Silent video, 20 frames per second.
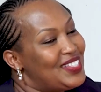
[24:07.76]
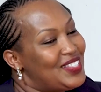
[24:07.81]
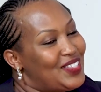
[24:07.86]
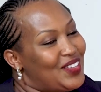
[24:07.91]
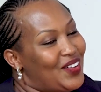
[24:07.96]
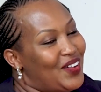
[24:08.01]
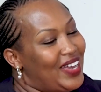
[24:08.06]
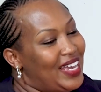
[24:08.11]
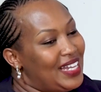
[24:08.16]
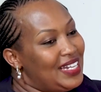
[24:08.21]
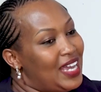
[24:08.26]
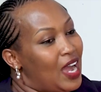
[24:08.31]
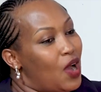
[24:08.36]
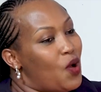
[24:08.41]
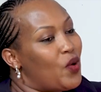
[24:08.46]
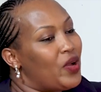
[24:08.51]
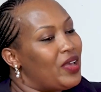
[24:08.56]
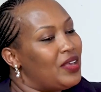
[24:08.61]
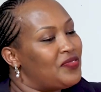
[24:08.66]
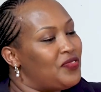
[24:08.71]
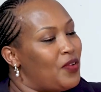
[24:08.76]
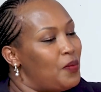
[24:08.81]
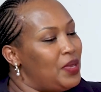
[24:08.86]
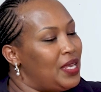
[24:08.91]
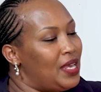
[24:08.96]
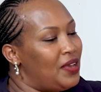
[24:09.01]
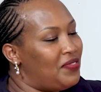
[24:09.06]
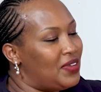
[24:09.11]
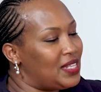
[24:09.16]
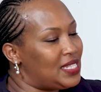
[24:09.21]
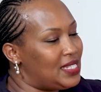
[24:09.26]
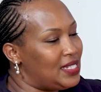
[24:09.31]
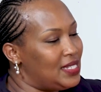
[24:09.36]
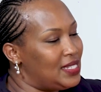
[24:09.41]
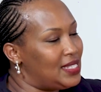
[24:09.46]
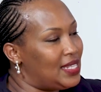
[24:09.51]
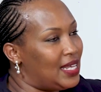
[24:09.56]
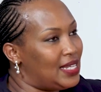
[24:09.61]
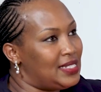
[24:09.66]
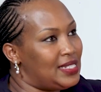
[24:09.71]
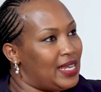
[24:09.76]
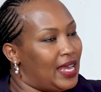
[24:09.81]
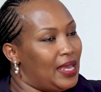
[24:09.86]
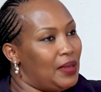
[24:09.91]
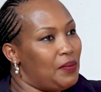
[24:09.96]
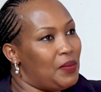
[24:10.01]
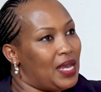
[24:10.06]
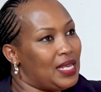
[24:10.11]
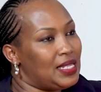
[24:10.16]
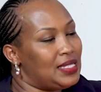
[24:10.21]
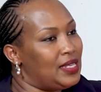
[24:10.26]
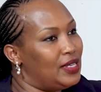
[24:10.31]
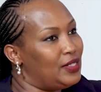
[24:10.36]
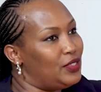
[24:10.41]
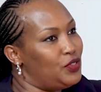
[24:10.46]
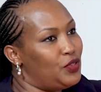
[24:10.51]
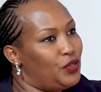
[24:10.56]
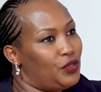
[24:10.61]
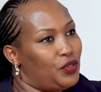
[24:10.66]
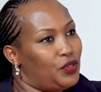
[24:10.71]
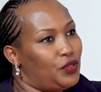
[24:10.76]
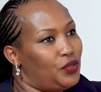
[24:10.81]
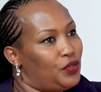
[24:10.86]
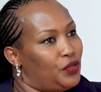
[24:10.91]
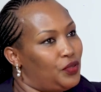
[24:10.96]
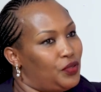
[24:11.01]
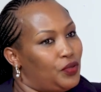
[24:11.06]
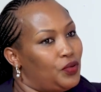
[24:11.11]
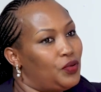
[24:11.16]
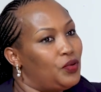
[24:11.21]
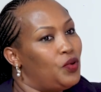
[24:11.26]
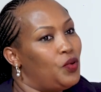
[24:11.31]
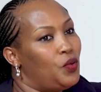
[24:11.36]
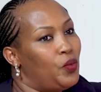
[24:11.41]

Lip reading: So anyhow, for me, ever since that time, I said, no.